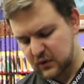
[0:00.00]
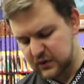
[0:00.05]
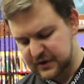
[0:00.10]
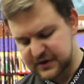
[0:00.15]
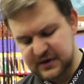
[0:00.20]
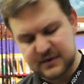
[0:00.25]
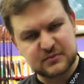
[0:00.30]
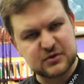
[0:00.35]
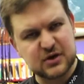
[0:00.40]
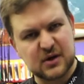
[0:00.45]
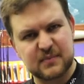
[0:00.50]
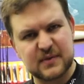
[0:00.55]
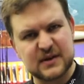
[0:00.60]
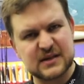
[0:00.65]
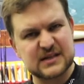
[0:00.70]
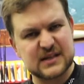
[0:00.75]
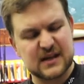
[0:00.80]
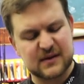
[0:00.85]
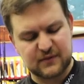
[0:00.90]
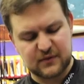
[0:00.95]
the deep
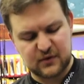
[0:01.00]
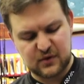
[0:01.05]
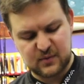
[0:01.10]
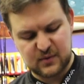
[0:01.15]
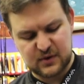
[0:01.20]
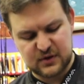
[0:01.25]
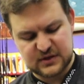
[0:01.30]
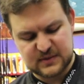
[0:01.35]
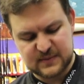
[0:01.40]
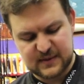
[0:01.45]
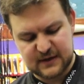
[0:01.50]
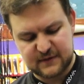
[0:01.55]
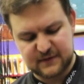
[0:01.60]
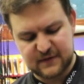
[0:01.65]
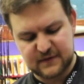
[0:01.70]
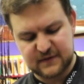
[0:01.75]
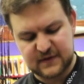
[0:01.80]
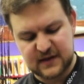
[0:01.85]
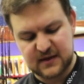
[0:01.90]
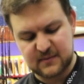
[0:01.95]
dropping stuff, we normally use about
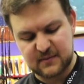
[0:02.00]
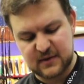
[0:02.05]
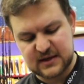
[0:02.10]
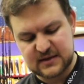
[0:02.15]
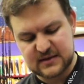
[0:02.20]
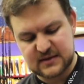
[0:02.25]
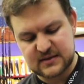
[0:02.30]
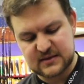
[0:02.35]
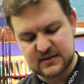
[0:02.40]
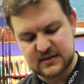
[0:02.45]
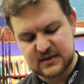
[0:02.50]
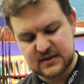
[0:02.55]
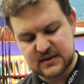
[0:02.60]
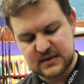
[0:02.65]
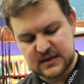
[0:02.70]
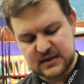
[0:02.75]
15 meters.